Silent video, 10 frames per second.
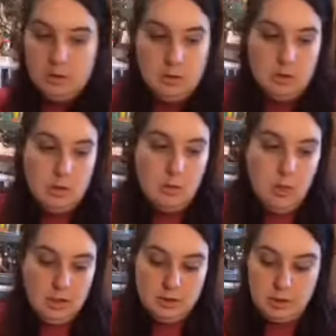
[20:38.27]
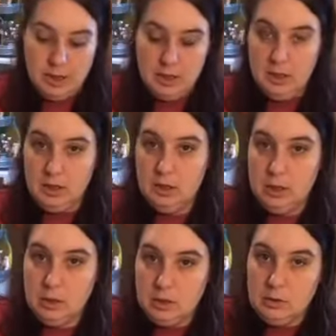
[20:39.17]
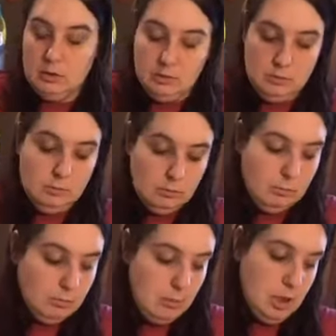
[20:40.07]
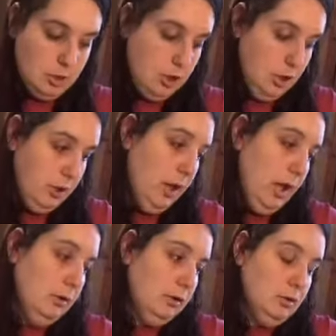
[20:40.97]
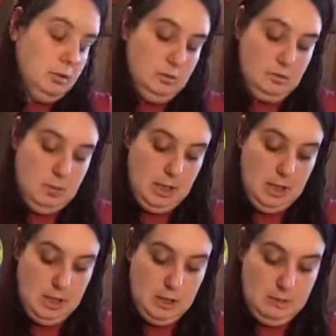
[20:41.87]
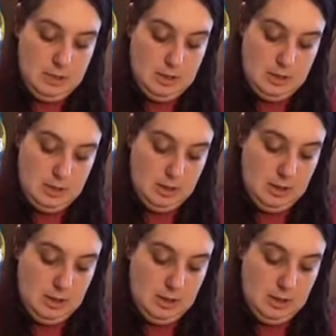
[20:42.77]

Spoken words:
you want to try to make sure you're not making any mistakes on it.